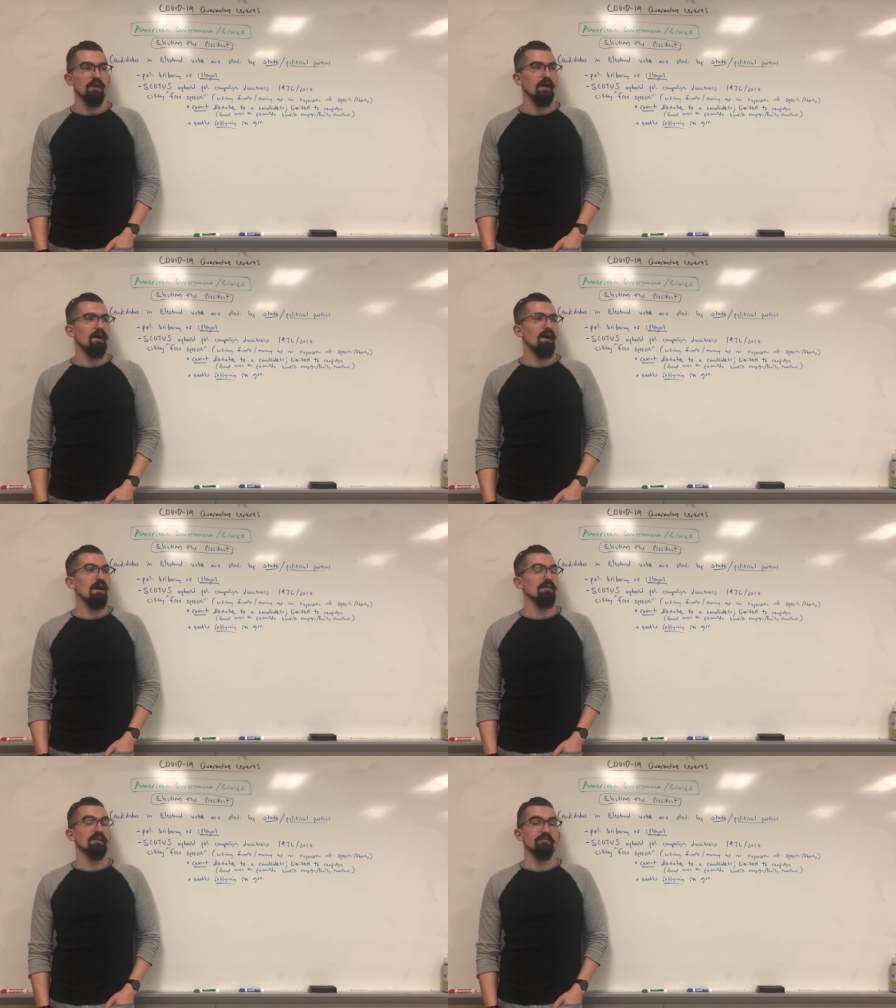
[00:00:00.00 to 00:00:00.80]

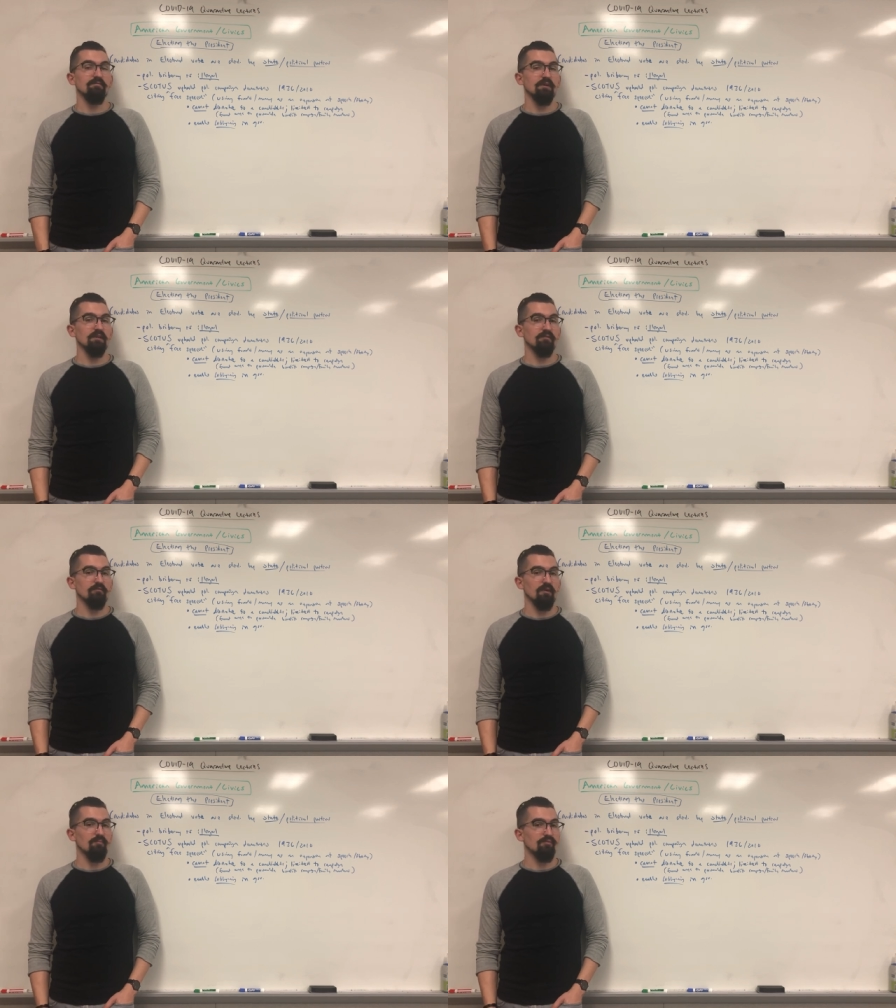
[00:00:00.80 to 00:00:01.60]
I might get funding
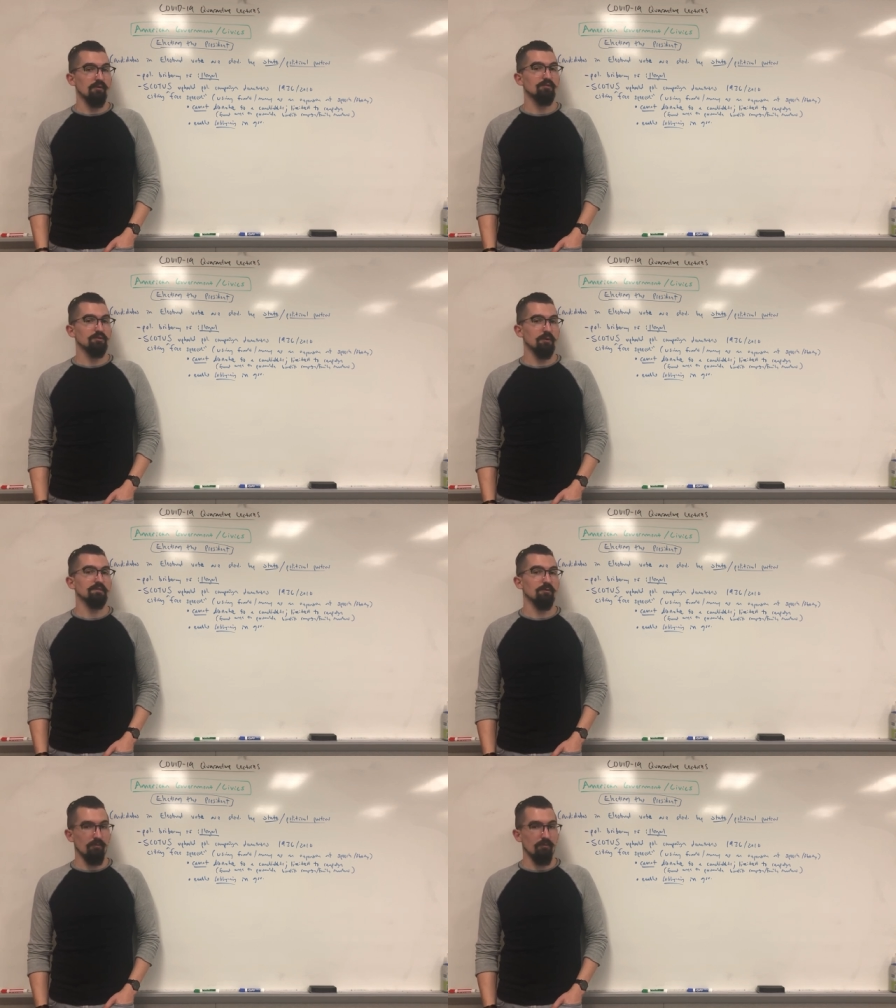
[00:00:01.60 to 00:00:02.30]
from a pro-choice